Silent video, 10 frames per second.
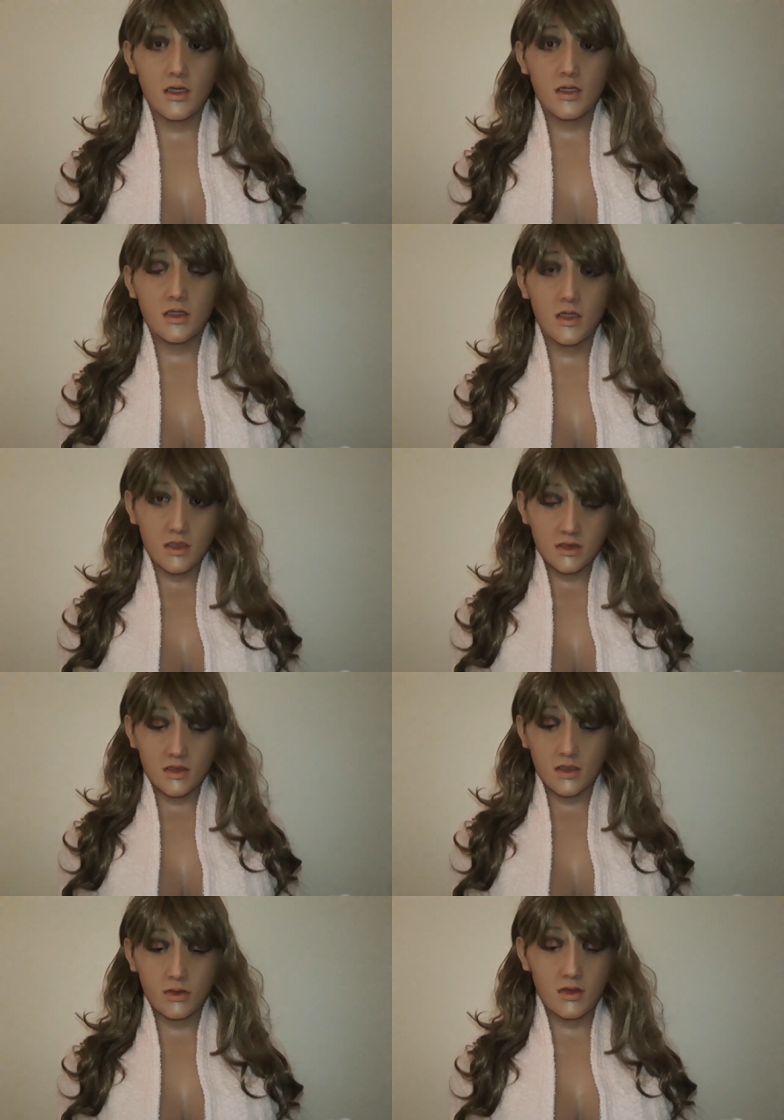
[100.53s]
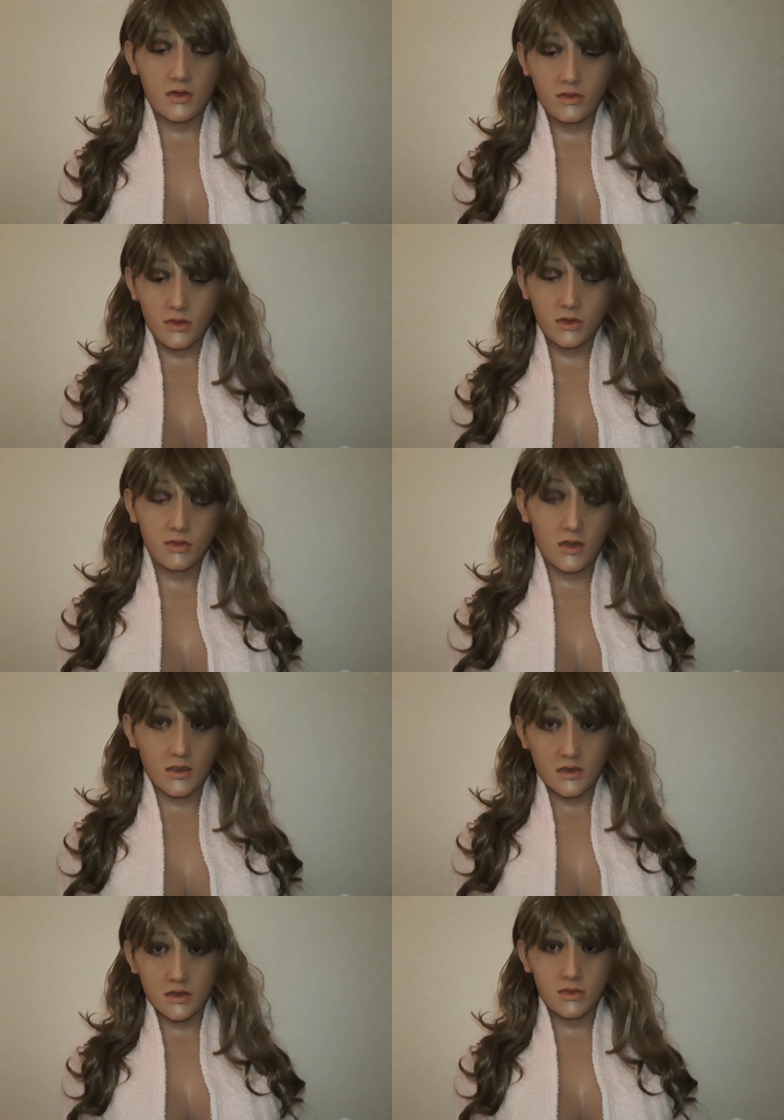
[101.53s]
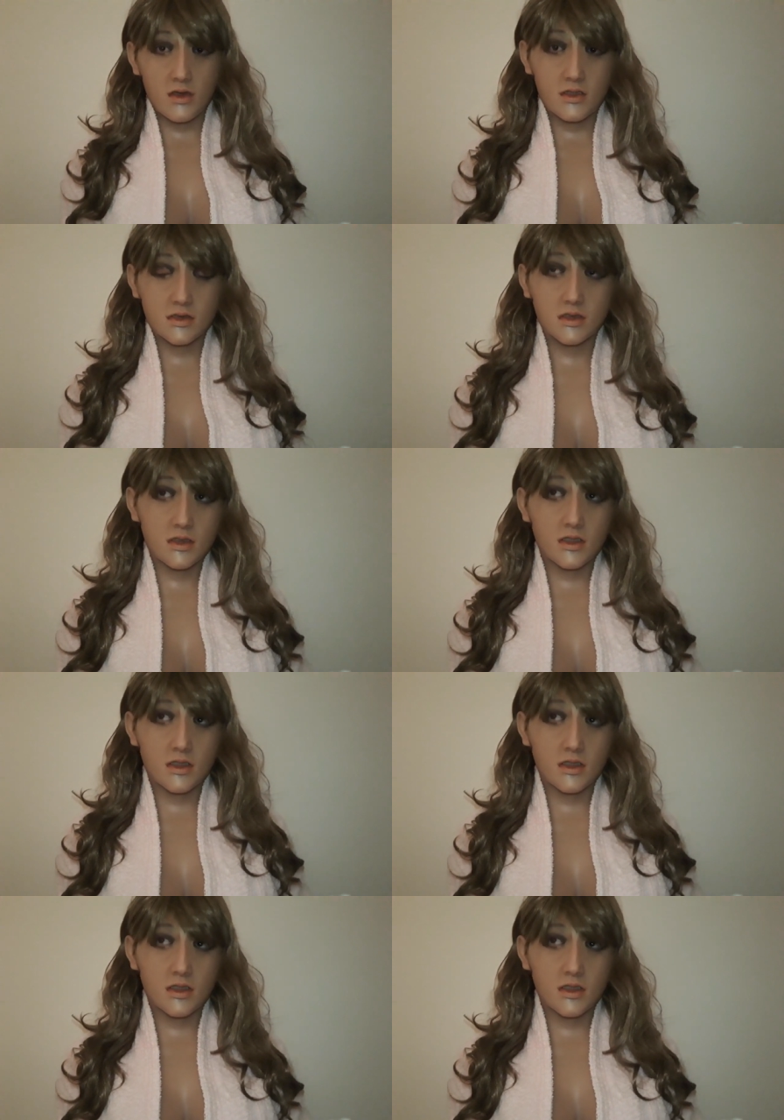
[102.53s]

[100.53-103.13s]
like I said, when I first bought this mask,